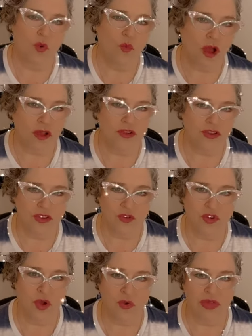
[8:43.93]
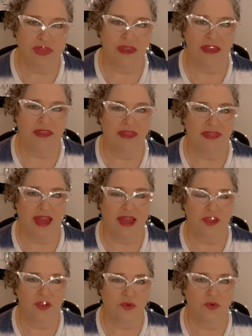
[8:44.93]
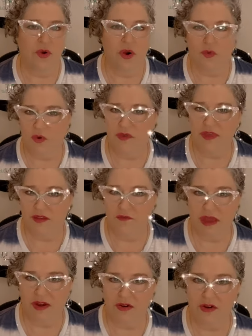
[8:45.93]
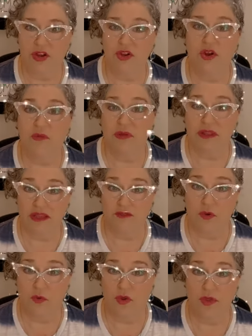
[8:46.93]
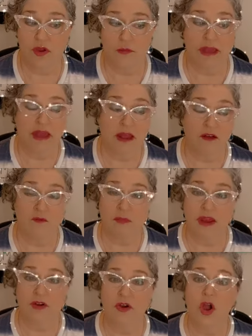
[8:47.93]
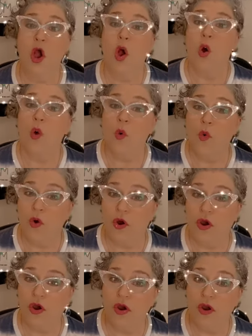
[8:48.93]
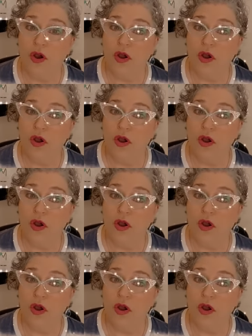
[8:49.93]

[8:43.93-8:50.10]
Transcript: well, you don't think that you are worthy of better, or you don't believe you're worthy of better, or